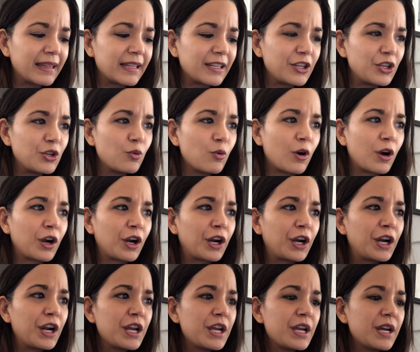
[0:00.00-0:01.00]
That you
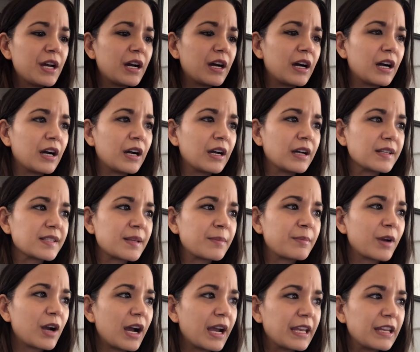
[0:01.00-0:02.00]
are
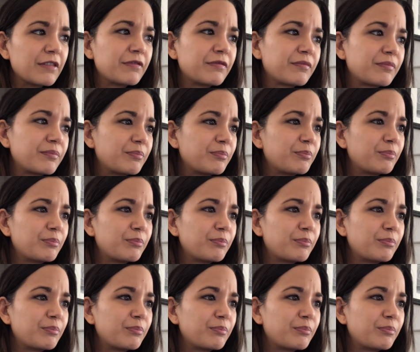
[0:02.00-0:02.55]
some kind of